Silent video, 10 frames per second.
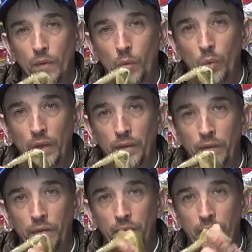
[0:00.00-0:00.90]
with
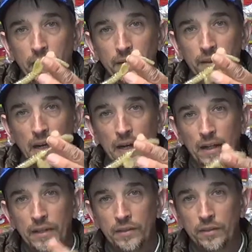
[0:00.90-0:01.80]
these
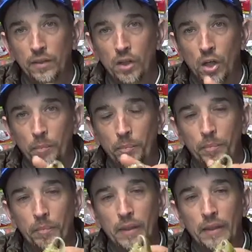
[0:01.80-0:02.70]
guys up
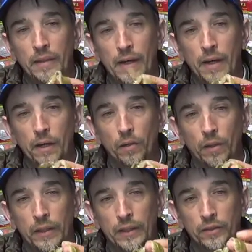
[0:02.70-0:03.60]
in the air
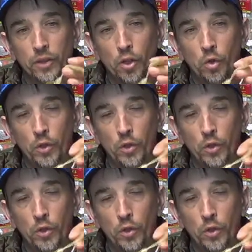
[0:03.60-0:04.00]
like so,